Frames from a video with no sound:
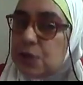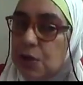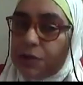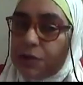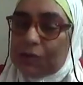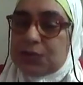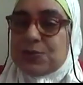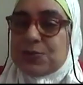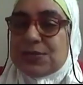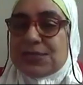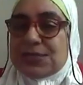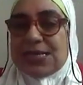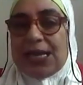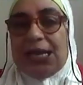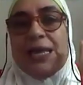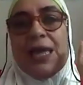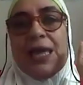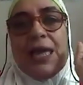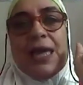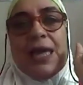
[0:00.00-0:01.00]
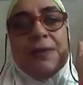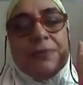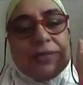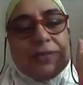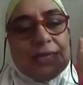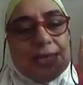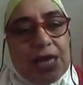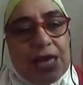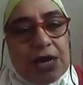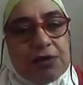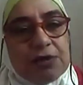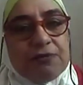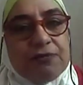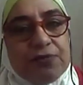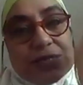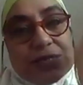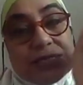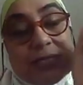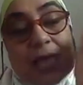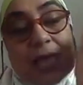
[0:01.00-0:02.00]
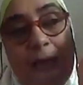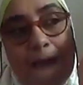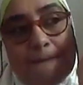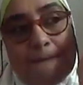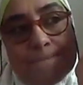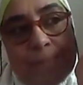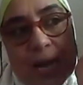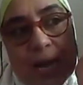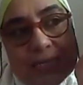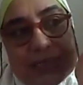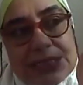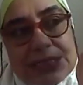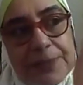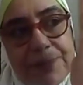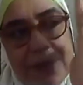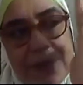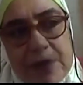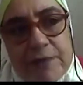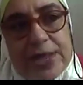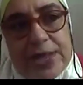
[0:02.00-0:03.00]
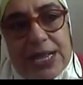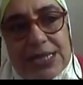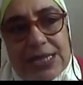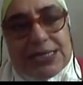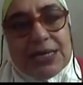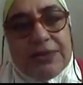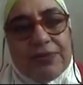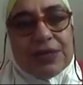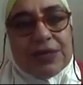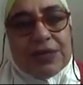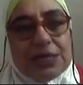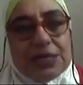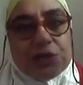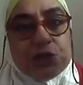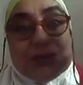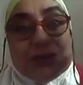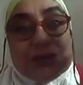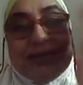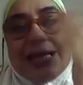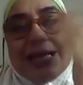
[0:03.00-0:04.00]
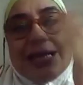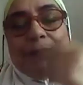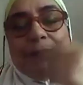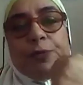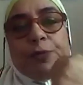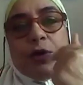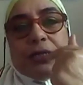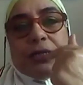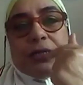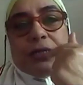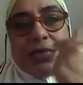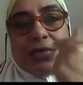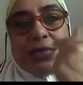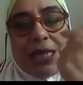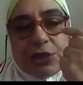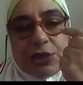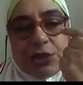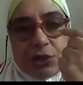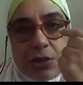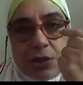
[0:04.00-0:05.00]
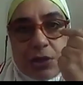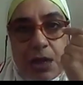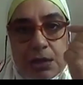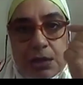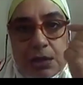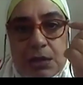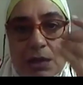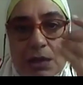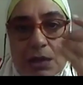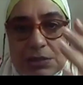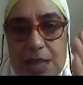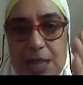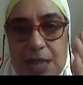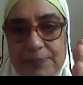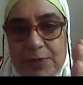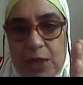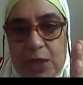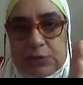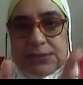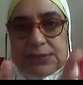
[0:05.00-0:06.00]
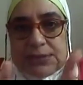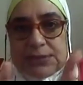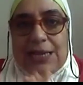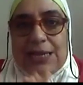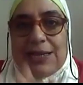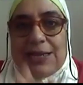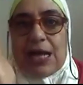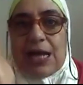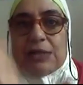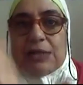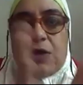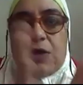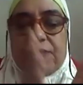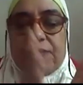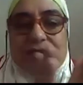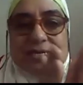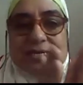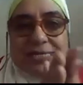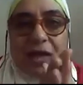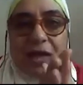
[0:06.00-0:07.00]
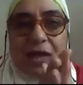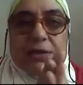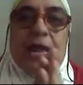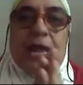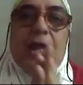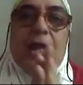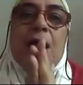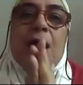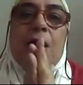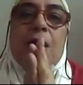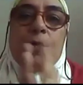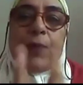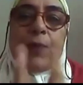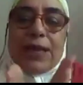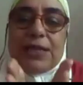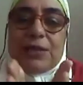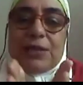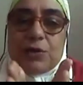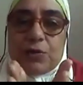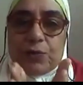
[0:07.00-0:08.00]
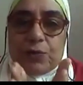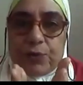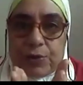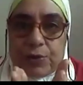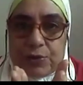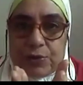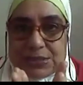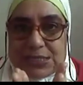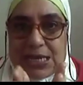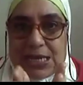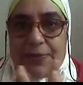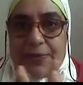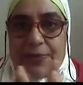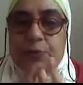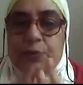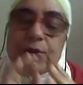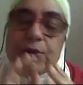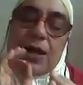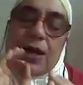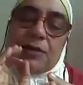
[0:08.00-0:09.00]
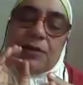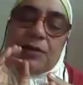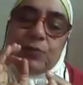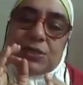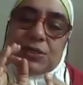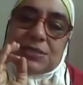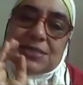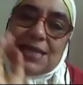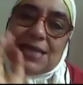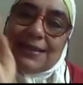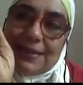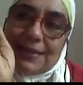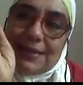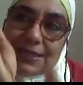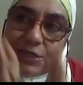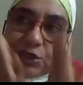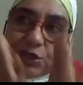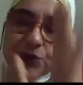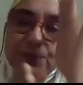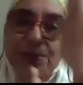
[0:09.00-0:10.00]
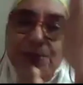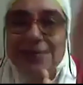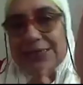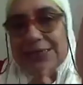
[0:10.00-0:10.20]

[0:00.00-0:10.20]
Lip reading: always we say, take care of this by separating the letters in pronunciation. I'm not saying cut off the sound. When you recite the Quran, we recite letter by